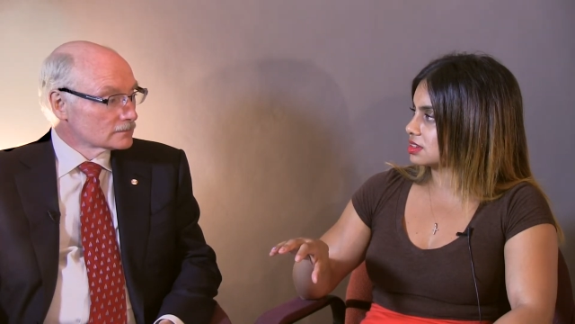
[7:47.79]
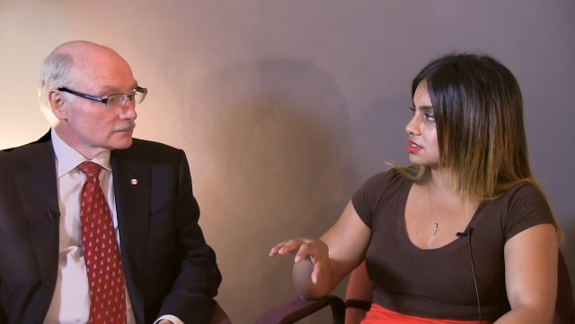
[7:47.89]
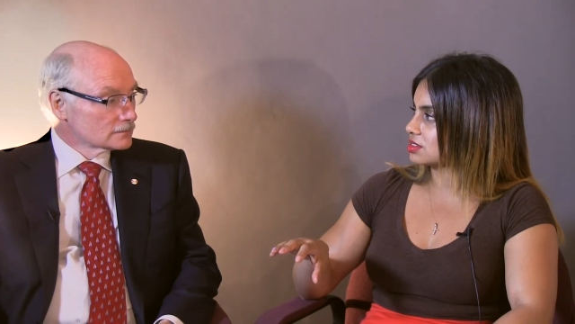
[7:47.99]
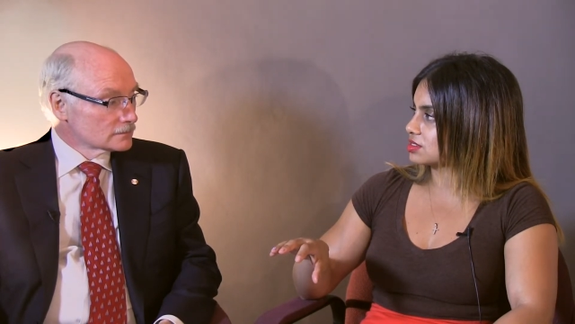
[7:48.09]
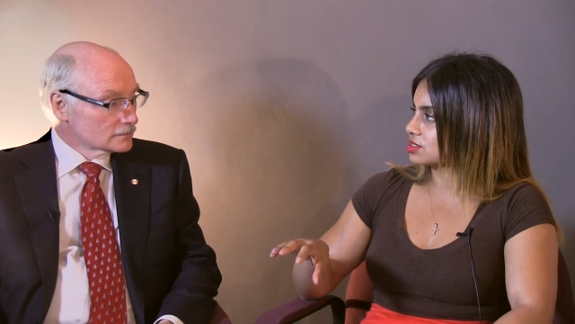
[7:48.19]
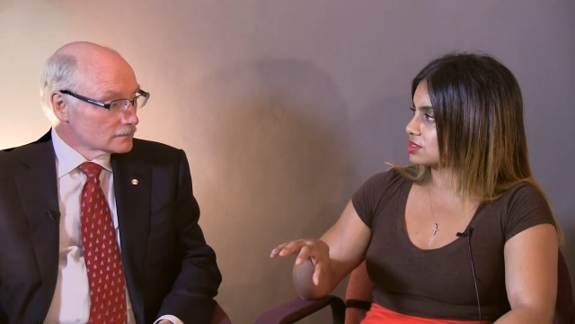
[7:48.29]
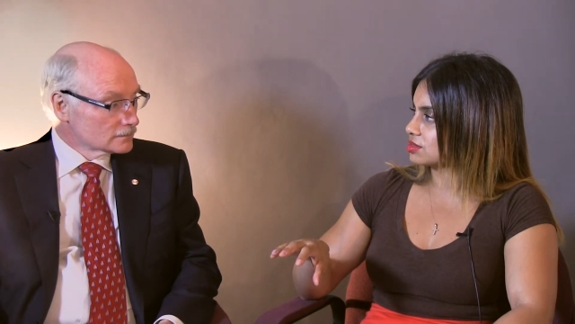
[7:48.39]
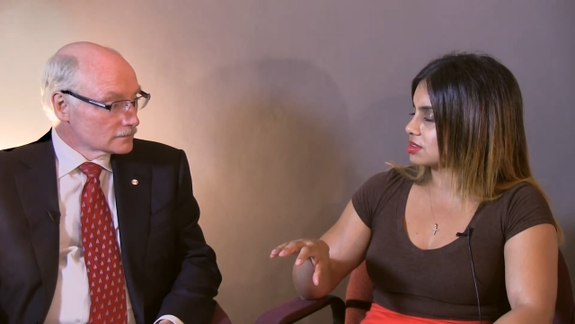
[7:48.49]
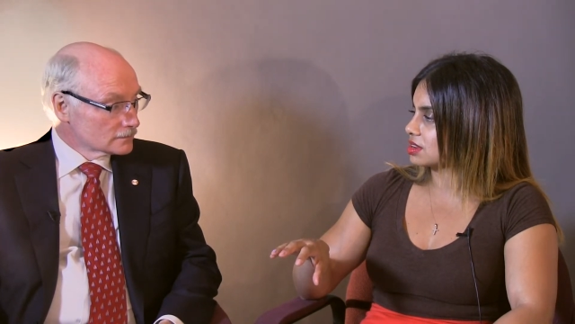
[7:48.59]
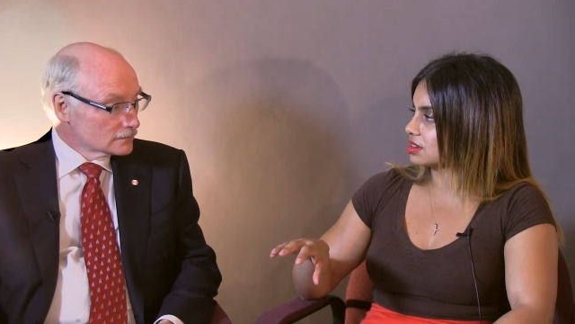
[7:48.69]
Speaker 1: has
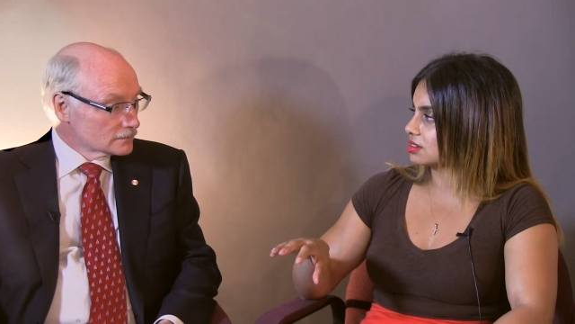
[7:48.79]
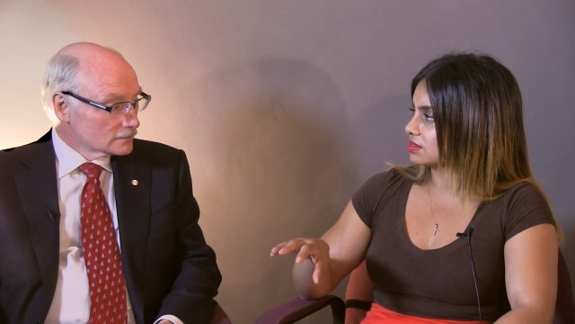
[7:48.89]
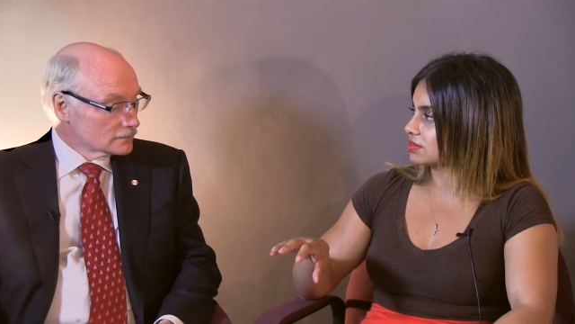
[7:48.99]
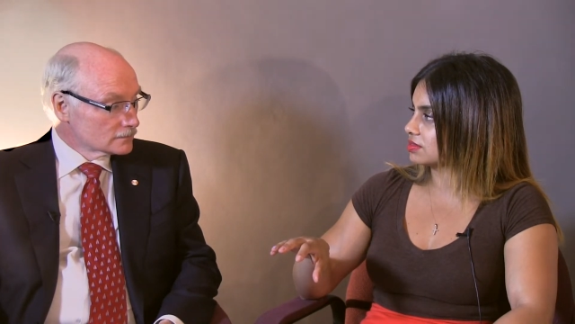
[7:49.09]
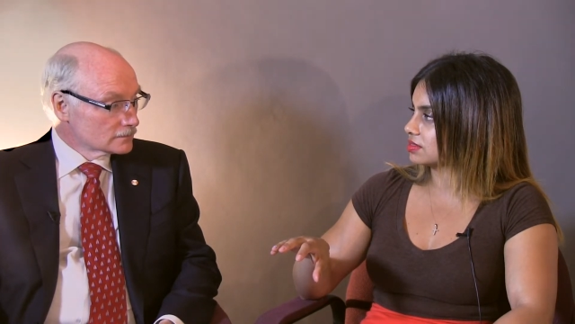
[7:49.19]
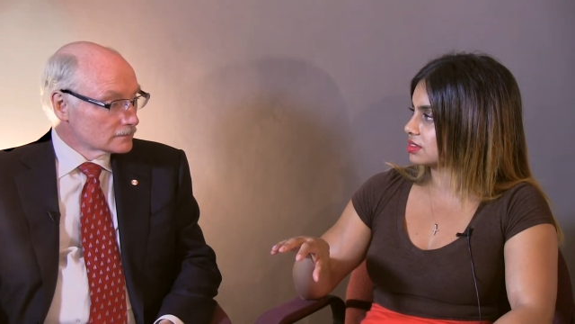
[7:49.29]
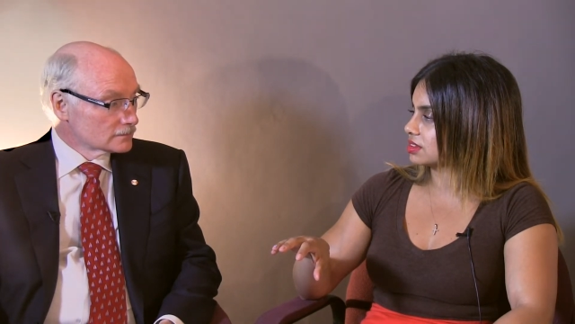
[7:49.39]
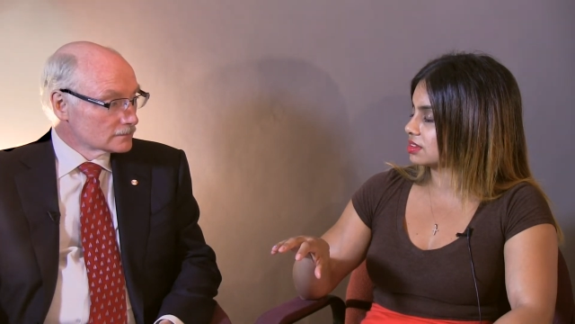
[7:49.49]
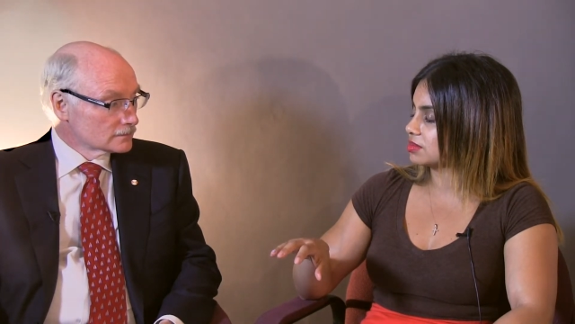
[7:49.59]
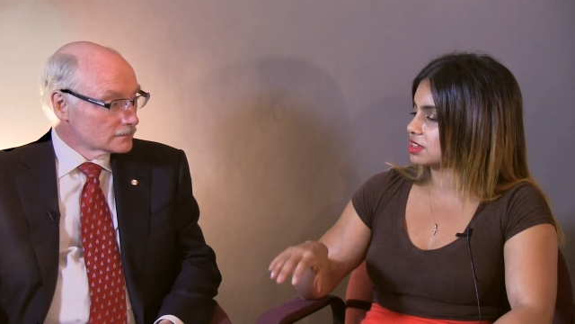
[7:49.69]
also kind of
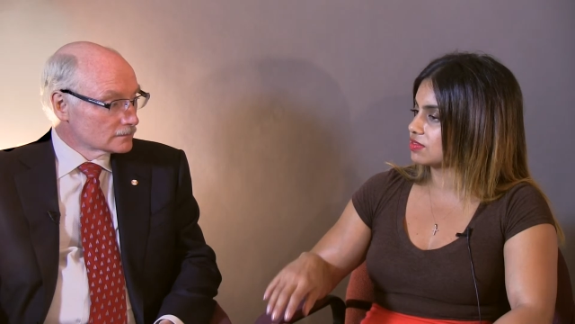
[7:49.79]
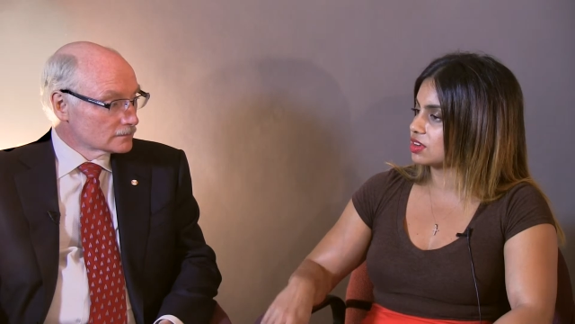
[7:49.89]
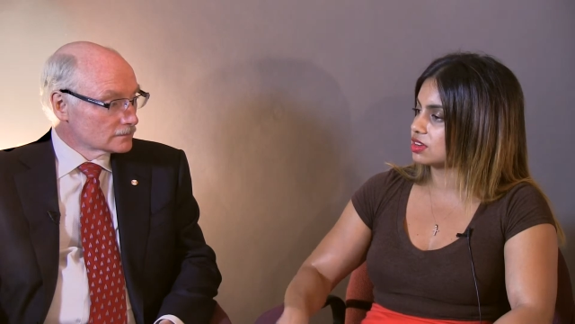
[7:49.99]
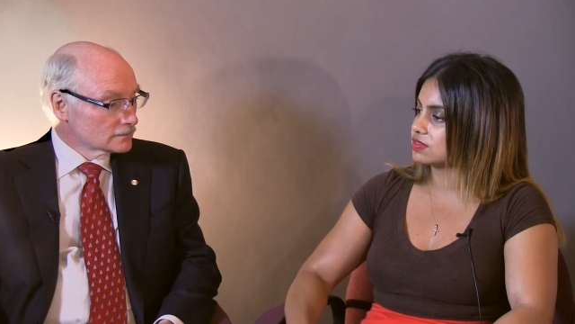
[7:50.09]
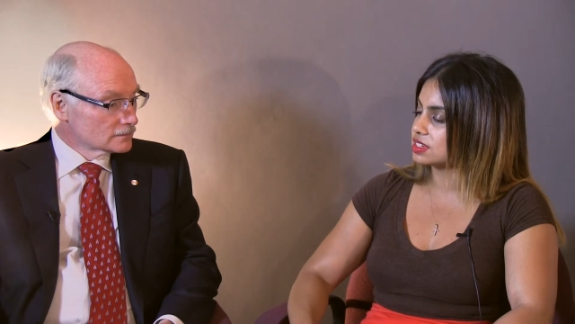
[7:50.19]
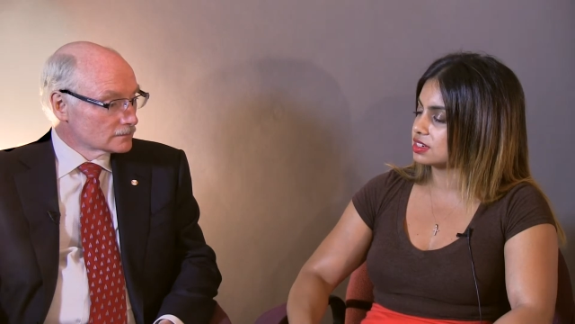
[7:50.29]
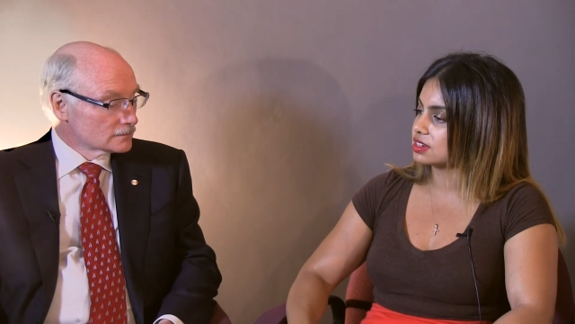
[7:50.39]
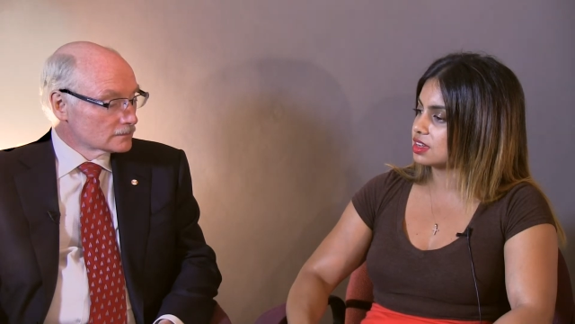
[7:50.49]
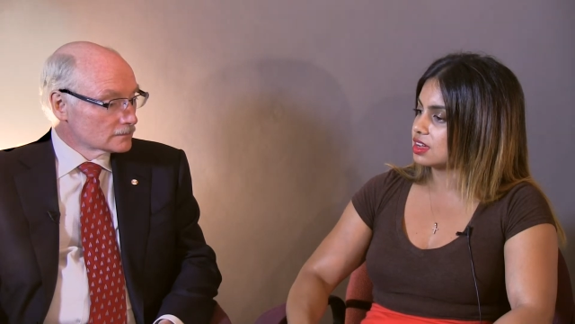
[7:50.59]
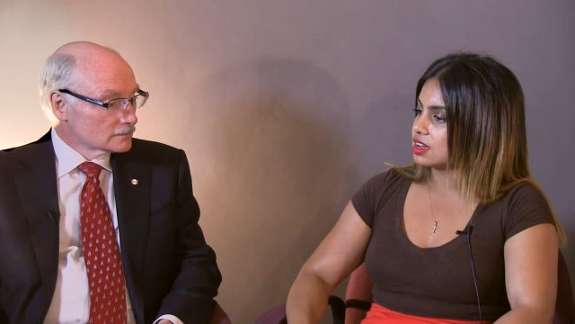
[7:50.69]
um, evolved. And